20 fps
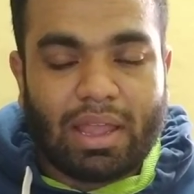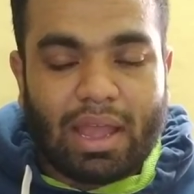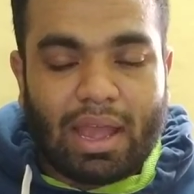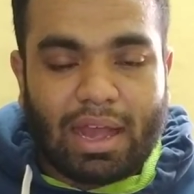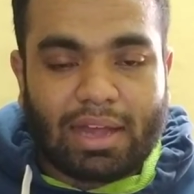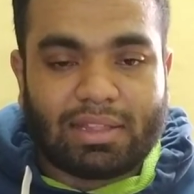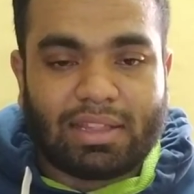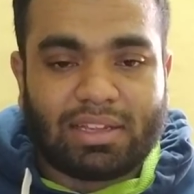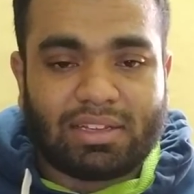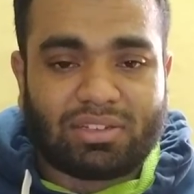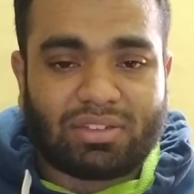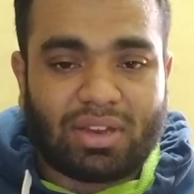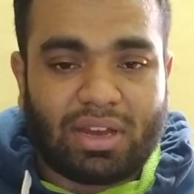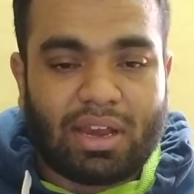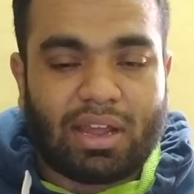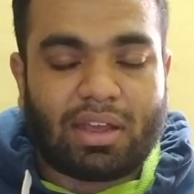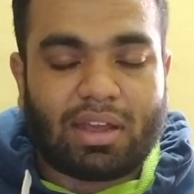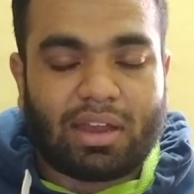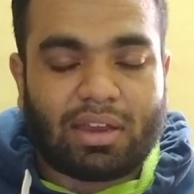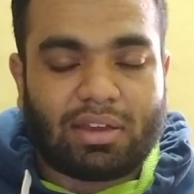I think Sri
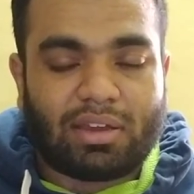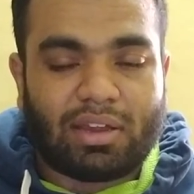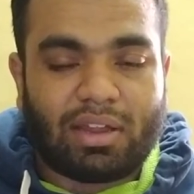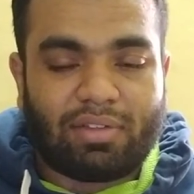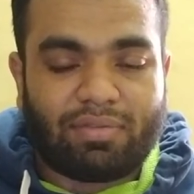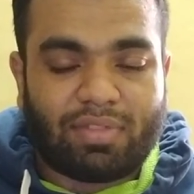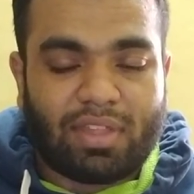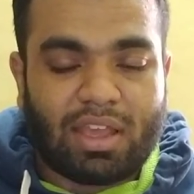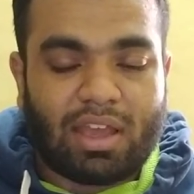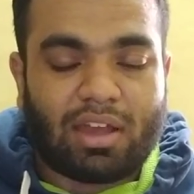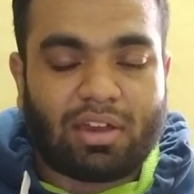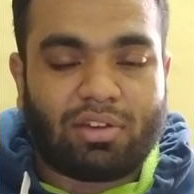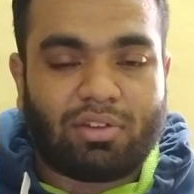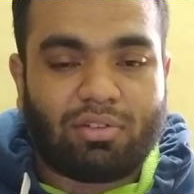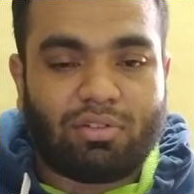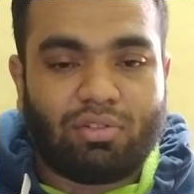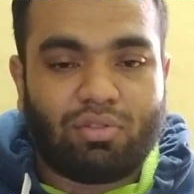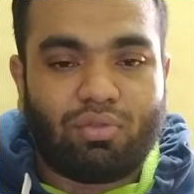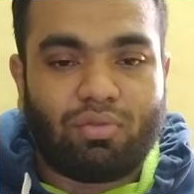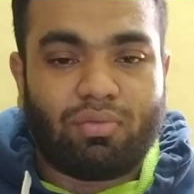Lanka, if they are
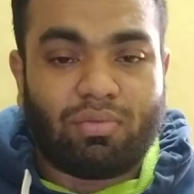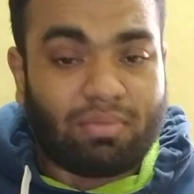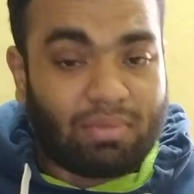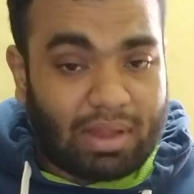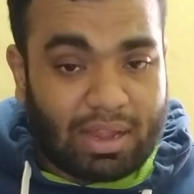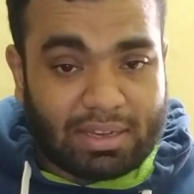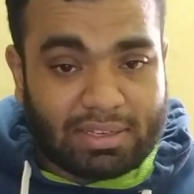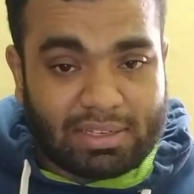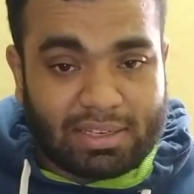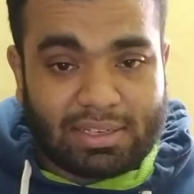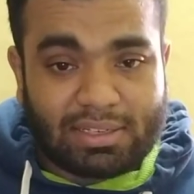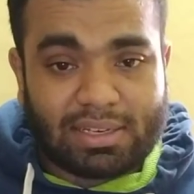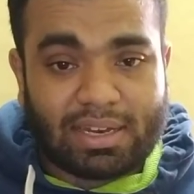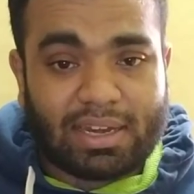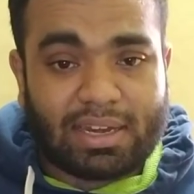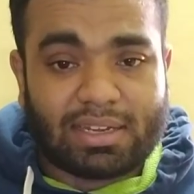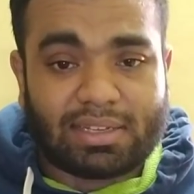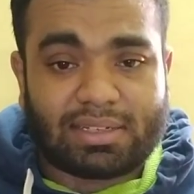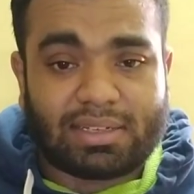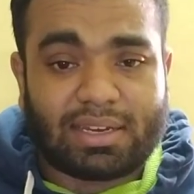to do, as he
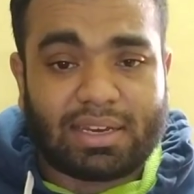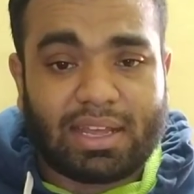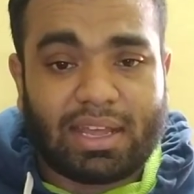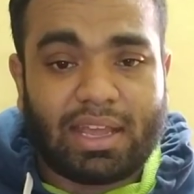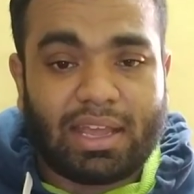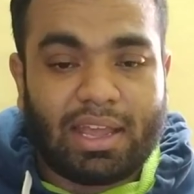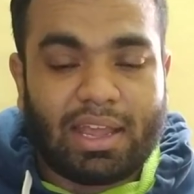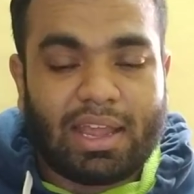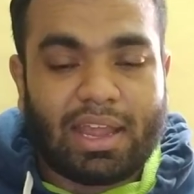said yesterday,